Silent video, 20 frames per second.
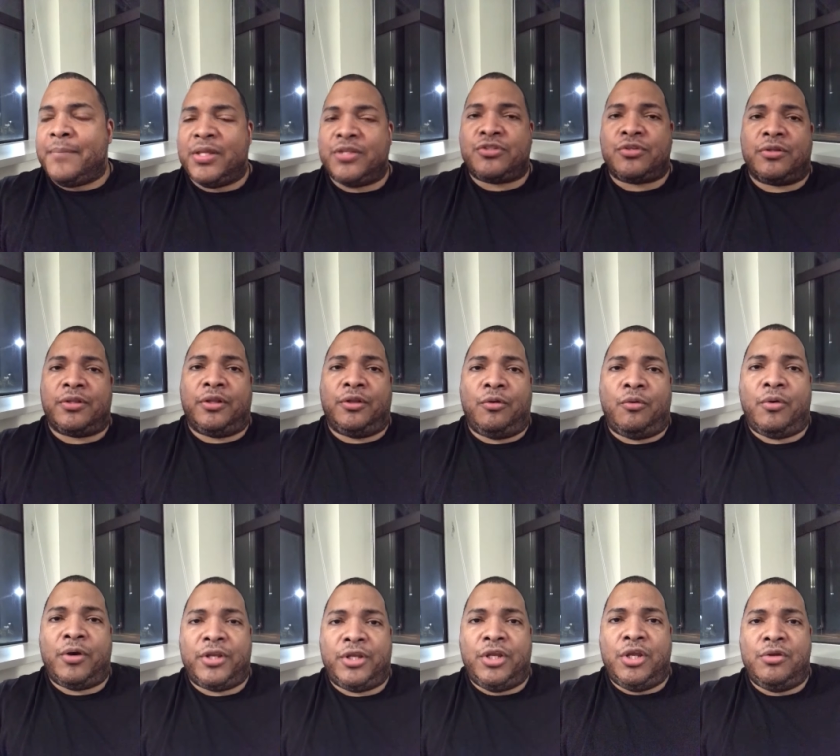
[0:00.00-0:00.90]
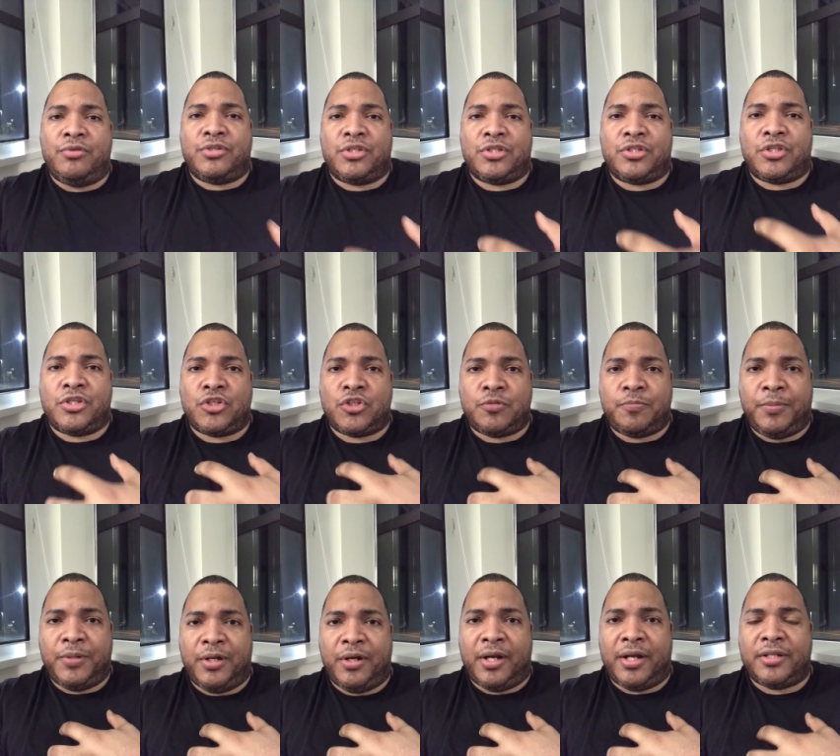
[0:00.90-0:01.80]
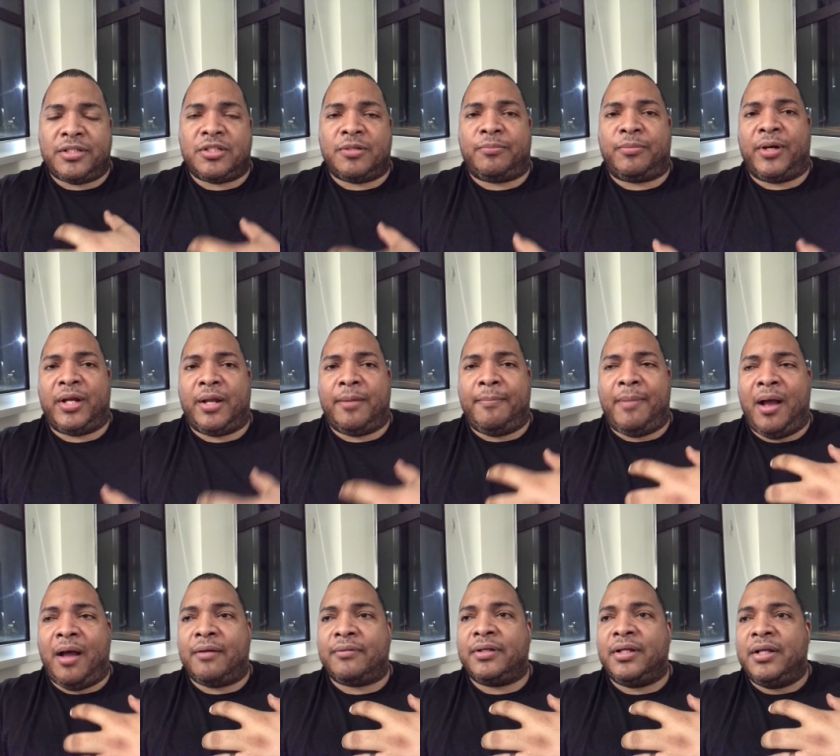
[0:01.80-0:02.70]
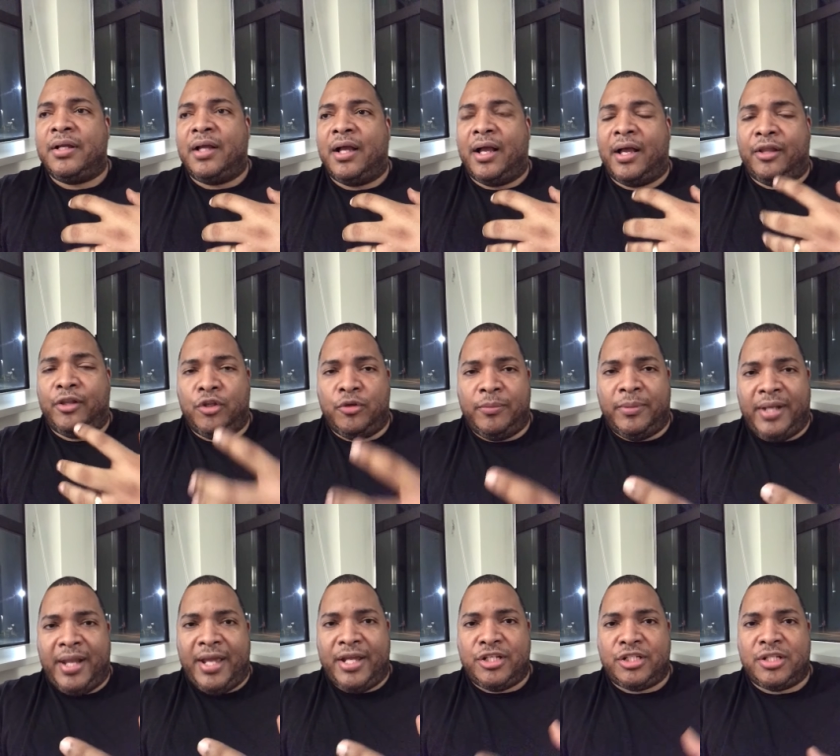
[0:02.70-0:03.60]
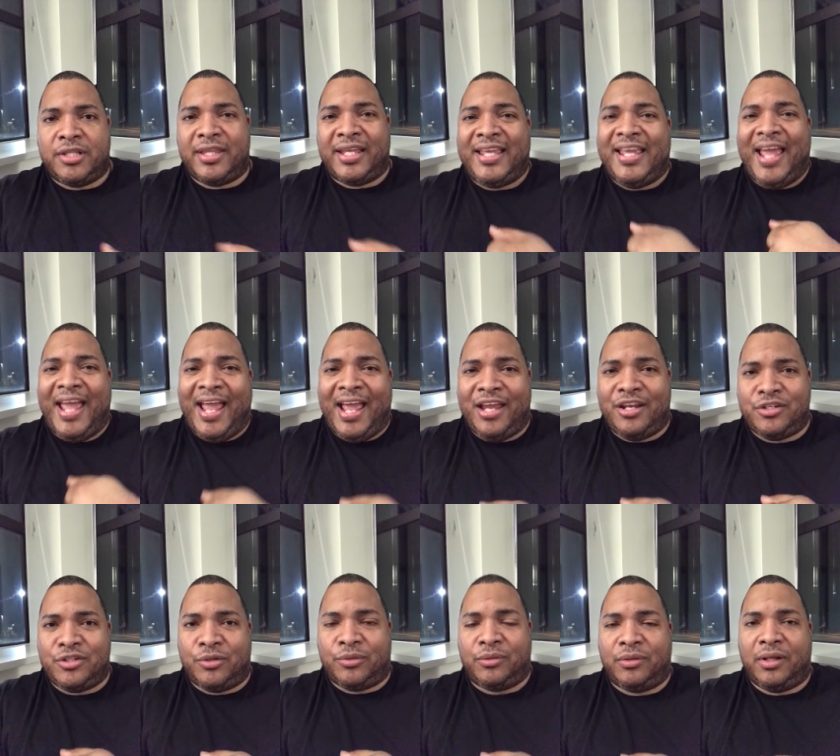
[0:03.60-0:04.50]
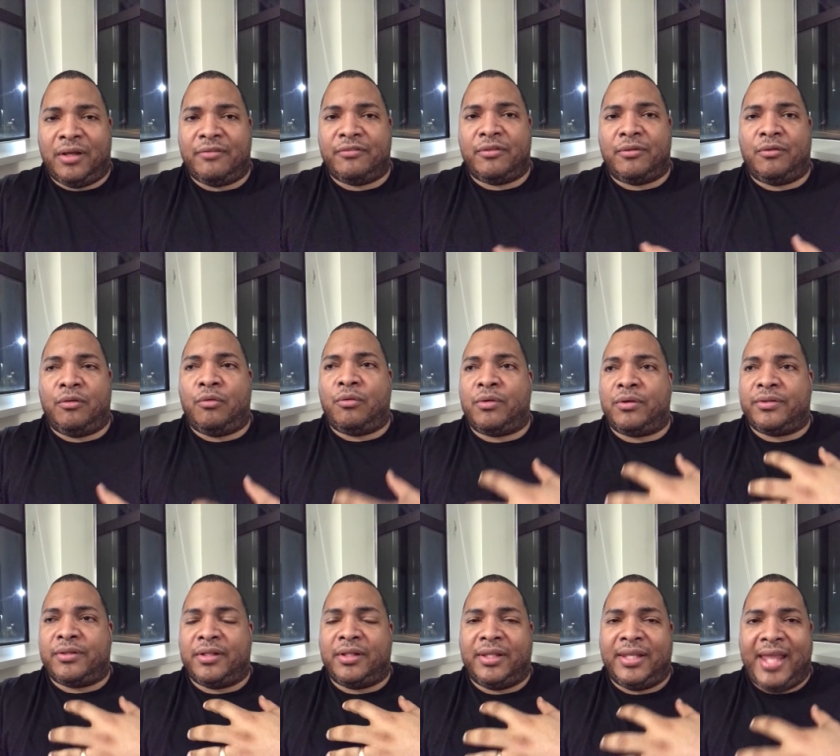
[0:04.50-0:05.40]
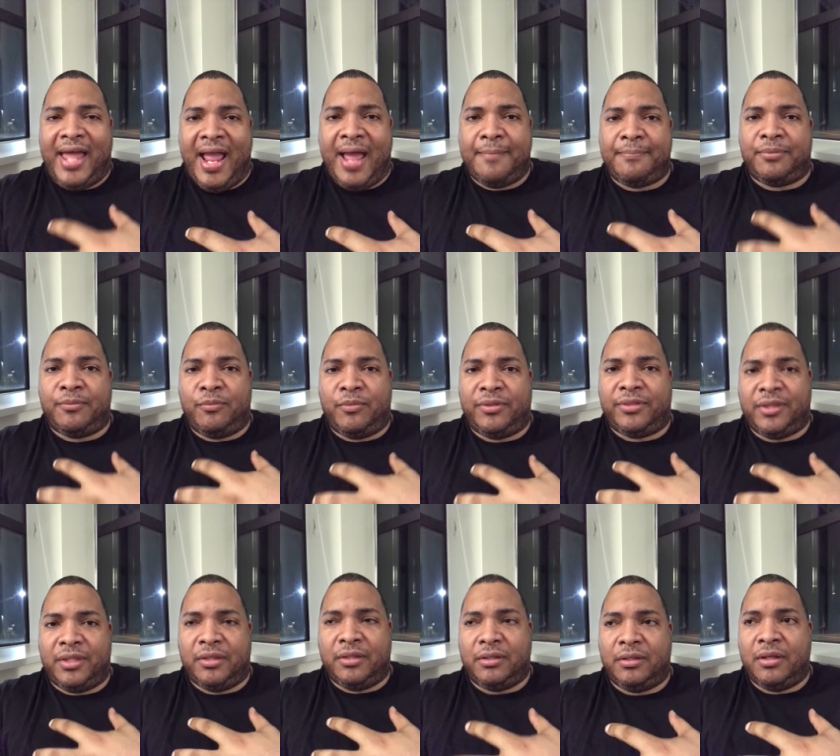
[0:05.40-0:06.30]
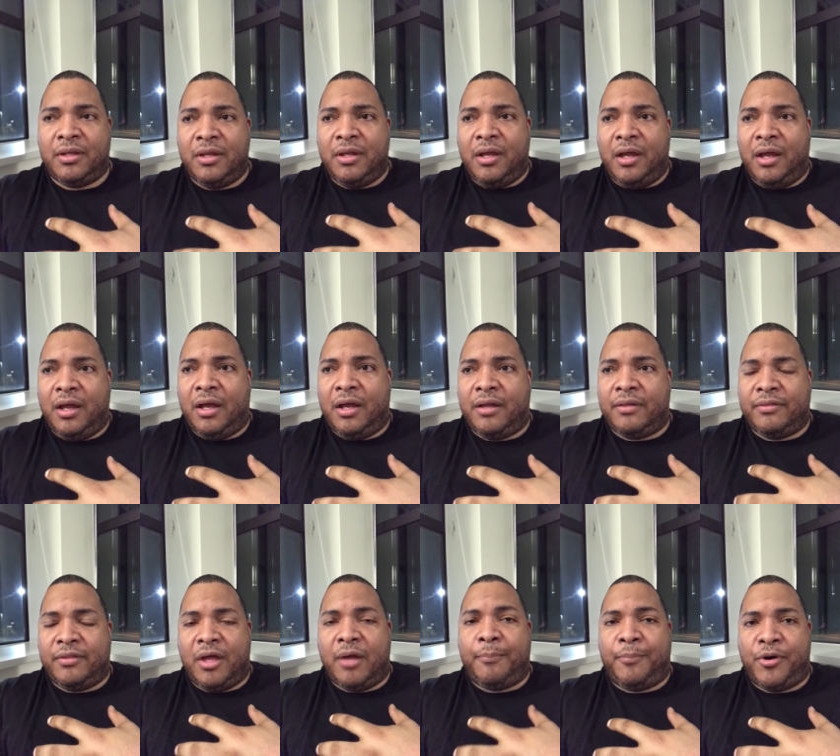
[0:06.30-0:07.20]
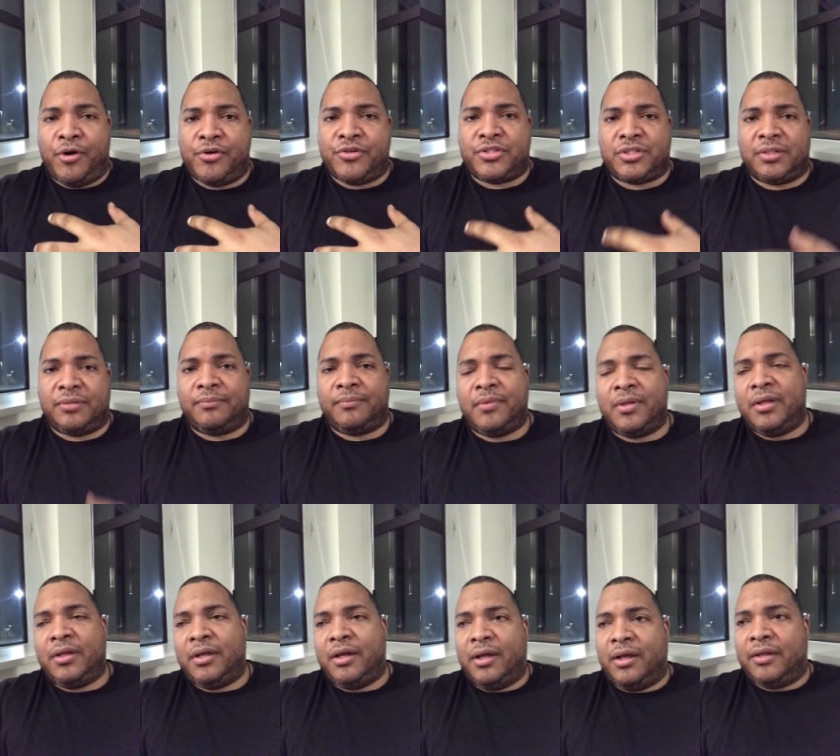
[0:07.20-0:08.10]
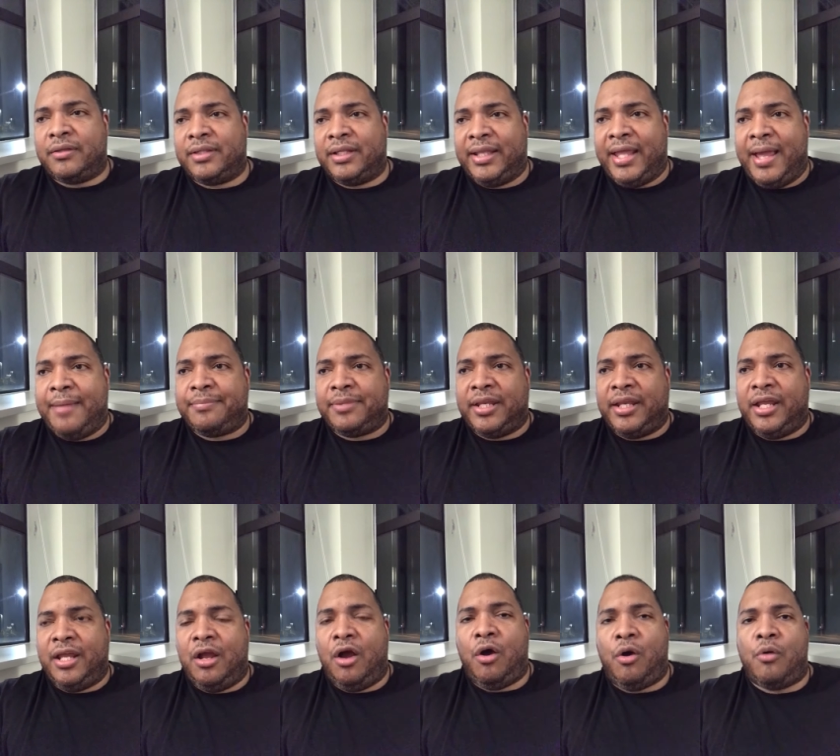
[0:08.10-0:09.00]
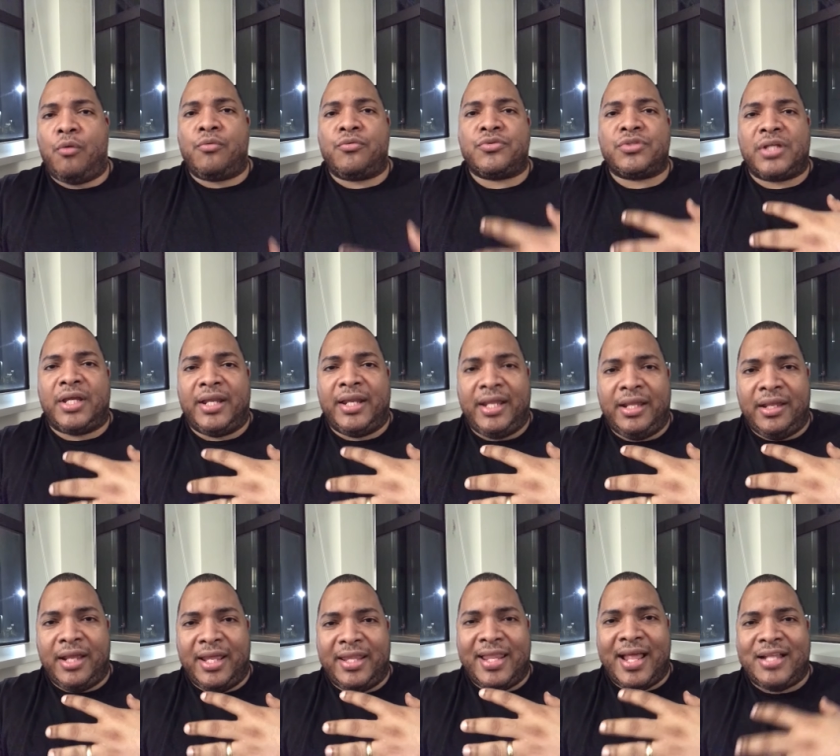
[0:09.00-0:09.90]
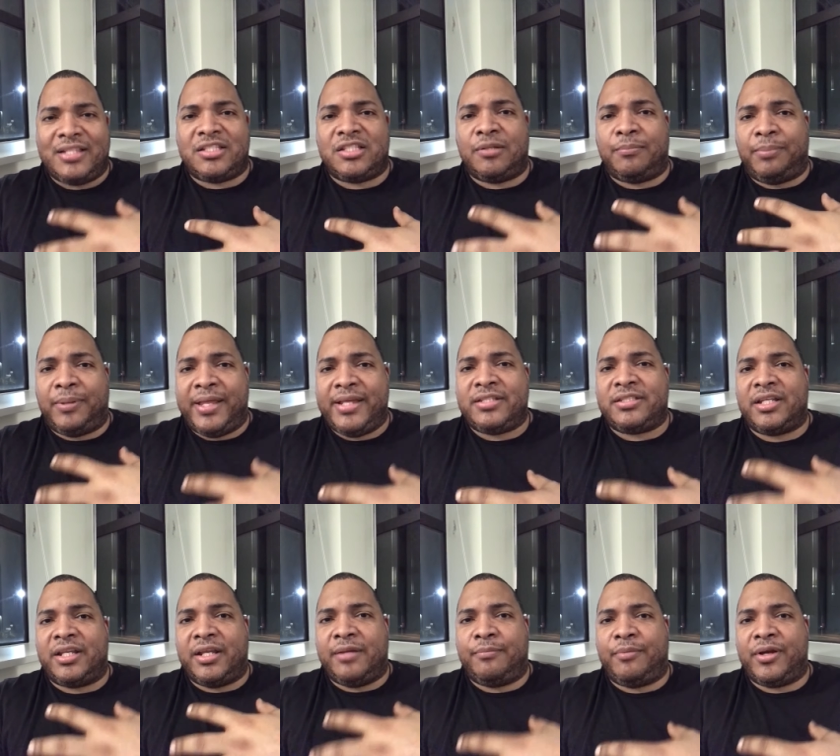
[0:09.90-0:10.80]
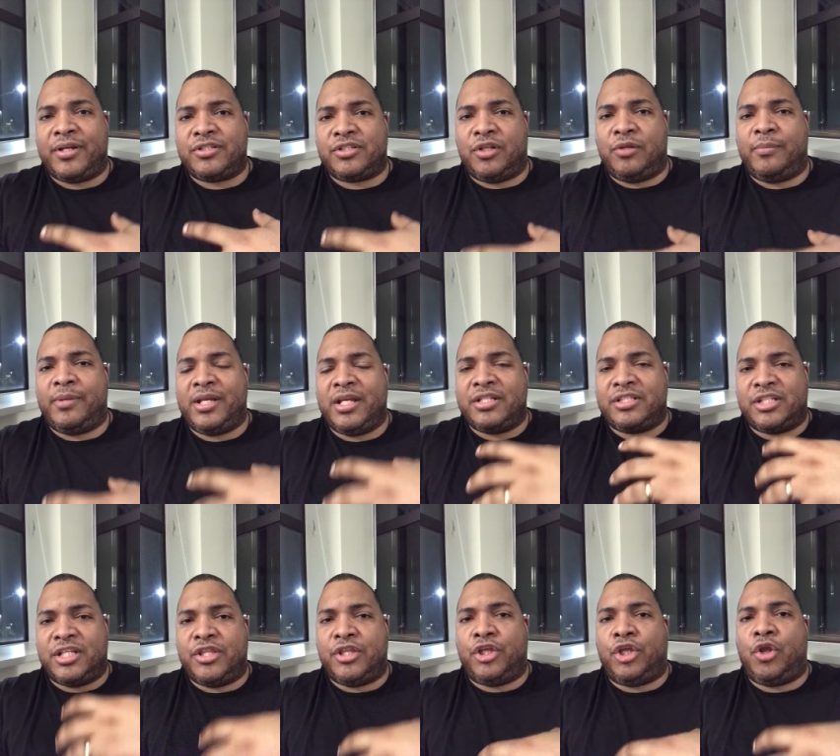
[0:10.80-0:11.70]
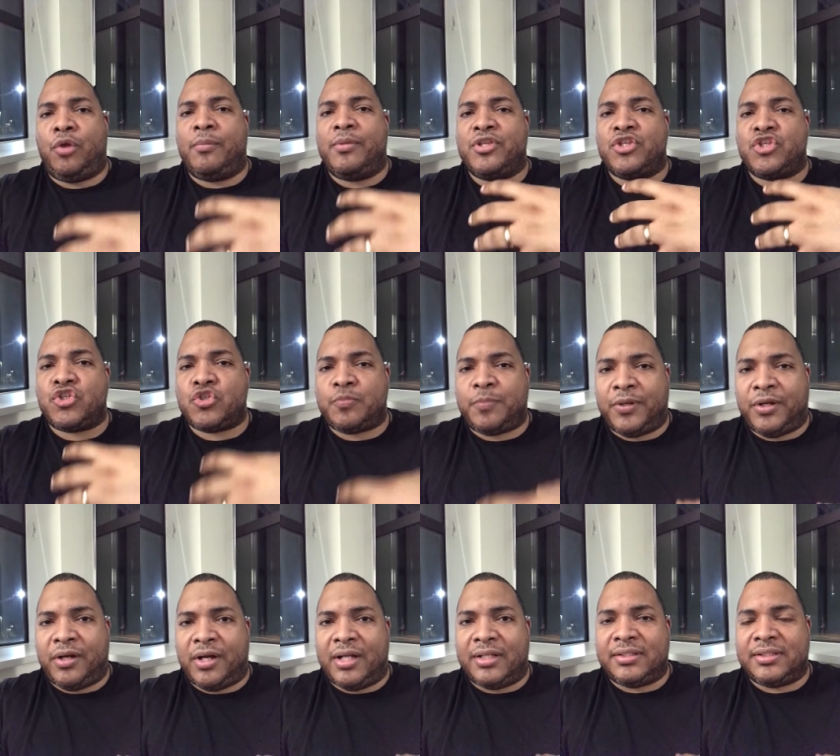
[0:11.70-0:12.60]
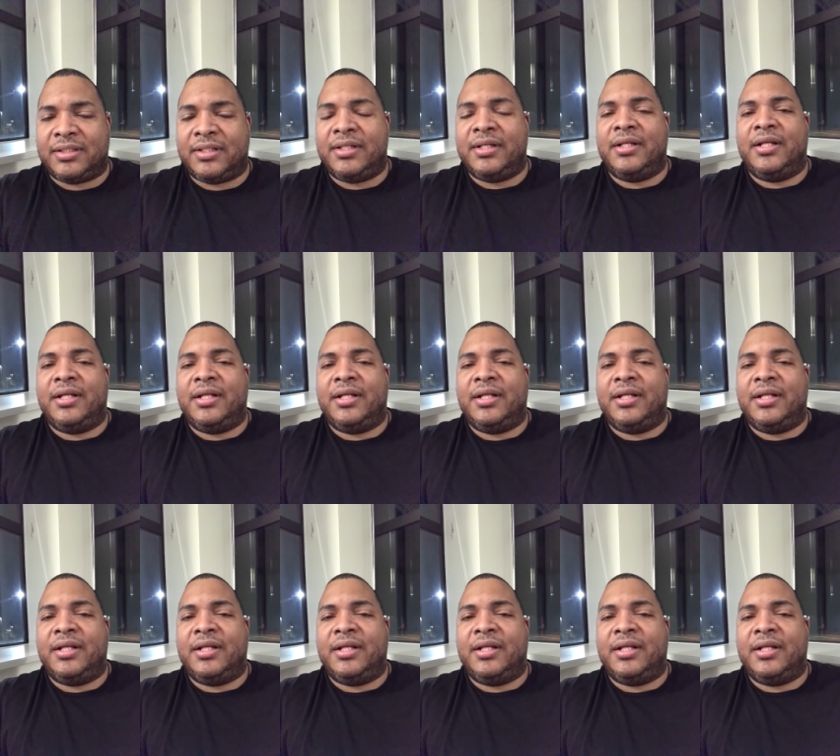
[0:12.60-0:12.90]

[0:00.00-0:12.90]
And so, the Lord uses the spirit to bring about illumination, the candle of the Lord, the lamp within uh, a person uh, the lamp that he holds, and he and that's the place that he brings illumination it's in the human spirit